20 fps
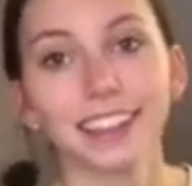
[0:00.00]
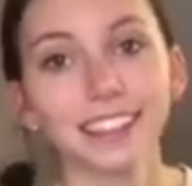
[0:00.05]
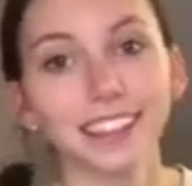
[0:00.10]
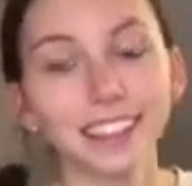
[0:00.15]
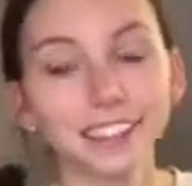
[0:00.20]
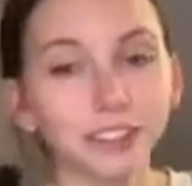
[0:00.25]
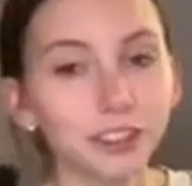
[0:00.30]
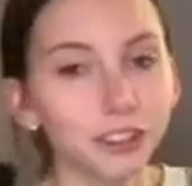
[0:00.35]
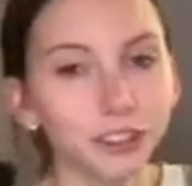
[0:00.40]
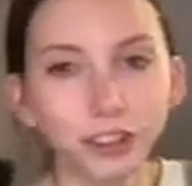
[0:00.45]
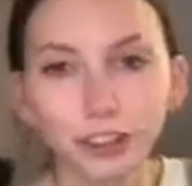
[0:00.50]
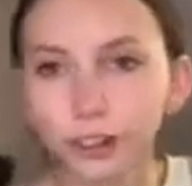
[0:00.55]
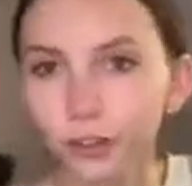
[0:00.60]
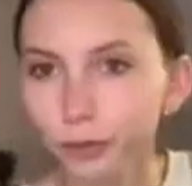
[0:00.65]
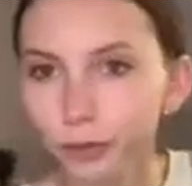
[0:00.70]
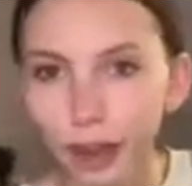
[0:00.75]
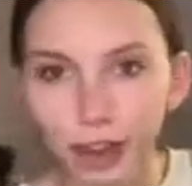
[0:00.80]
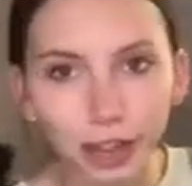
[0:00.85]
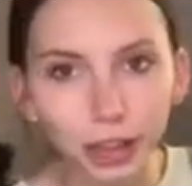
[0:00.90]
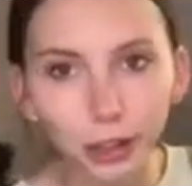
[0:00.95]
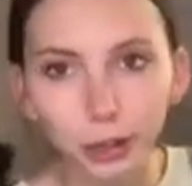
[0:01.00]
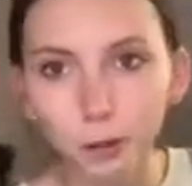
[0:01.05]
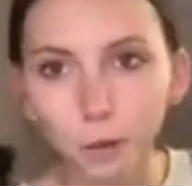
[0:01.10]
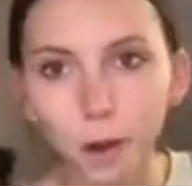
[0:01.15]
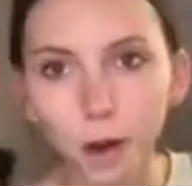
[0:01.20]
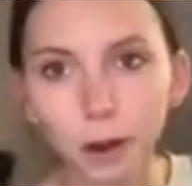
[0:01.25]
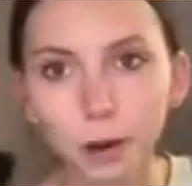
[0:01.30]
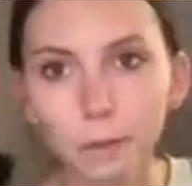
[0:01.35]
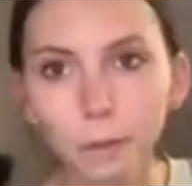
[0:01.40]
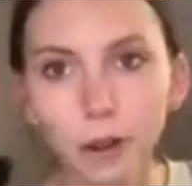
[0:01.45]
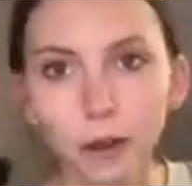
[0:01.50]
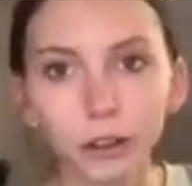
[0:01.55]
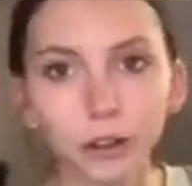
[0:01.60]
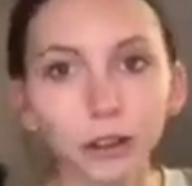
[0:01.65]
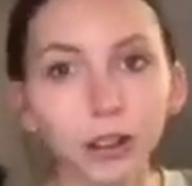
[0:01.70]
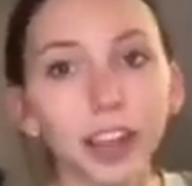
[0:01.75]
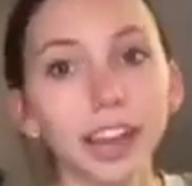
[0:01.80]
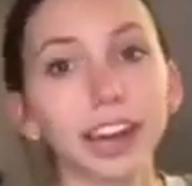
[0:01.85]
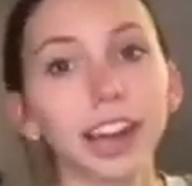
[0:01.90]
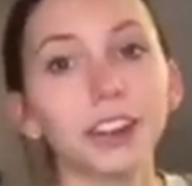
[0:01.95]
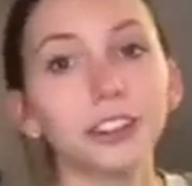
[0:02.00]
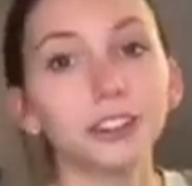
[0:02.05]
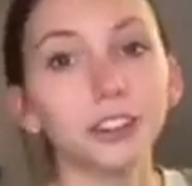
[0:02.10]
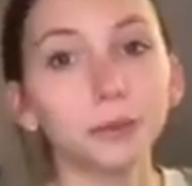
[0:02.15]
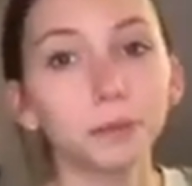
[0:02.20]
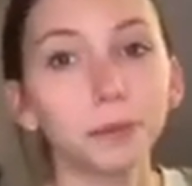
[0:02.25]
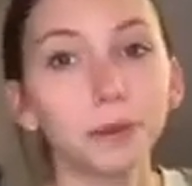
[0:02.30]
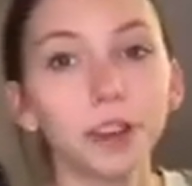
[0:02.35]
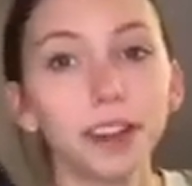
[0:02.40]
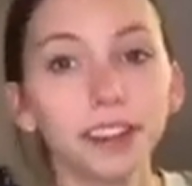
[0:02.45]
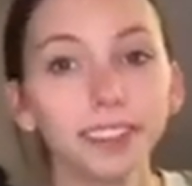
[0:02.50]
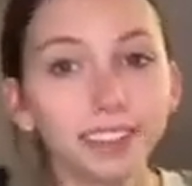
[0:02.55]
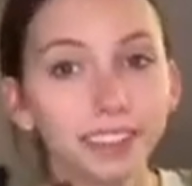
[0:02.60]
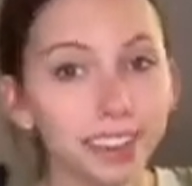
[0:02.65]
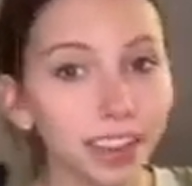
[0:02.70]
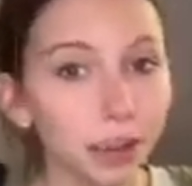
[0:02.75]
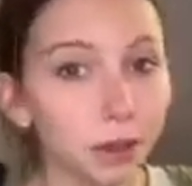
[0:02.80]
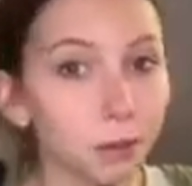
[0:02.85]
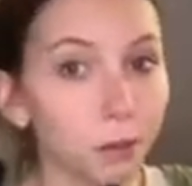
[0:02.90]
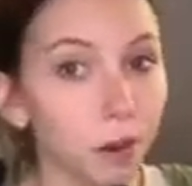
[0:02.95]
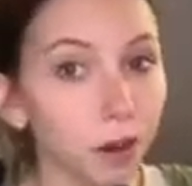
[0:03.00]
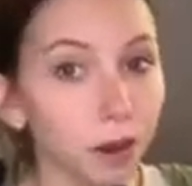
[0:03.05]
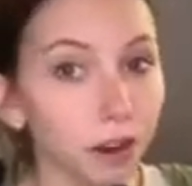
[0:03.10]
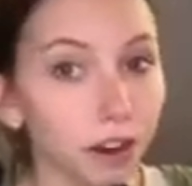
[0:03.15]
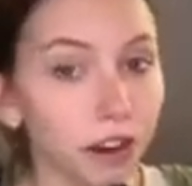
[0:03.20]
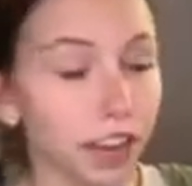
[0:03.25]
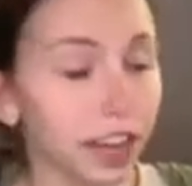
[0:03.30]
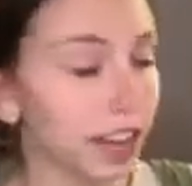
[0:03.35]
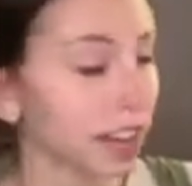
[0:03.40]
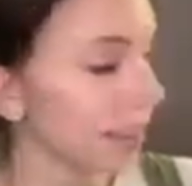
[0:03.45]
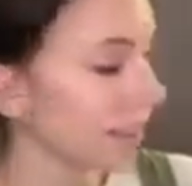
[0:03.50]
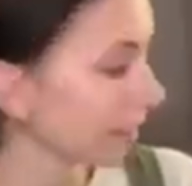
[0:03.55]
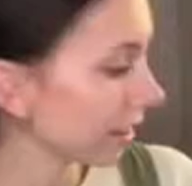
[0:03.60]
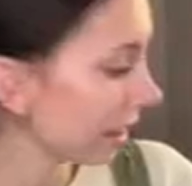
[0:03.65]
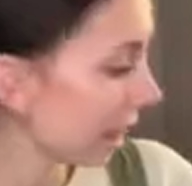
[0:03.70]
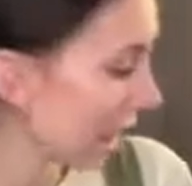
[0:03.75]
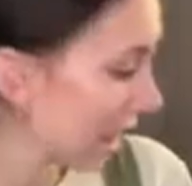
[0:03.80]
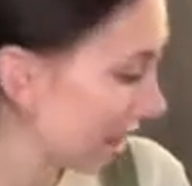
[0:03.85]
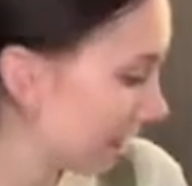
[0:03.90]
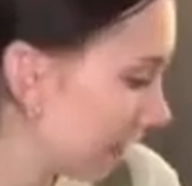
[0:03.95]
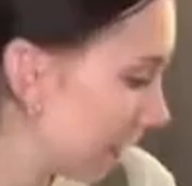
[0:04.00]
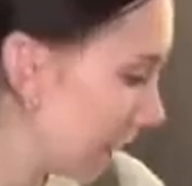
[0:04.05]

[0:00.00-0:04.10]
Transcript: This is just a regular water bottle, and I just put acidic water in it, like